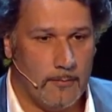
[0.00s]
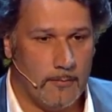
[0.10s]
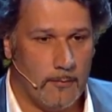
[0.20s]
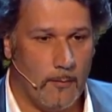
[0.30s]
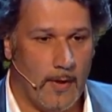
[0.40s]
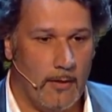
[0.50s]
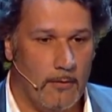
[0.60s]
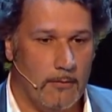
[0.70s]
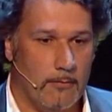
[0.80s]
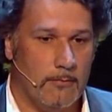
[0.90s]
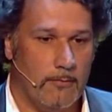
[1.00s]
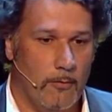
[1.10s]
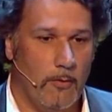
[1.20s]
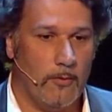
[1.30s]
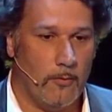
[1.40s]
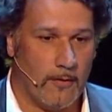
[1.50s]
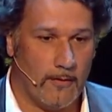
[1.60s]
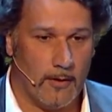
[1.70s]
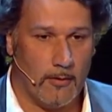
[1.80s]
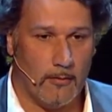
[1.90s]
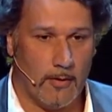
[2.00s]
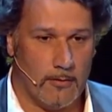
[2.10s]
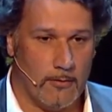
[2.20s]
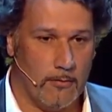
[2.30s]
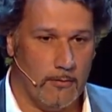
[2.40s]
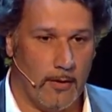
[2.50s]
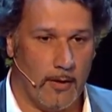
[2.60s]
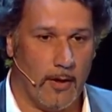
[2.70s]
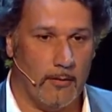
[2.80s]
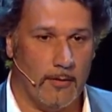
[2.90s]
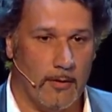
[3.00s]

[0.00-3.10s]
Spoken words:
When you want to extend coverage, you encounter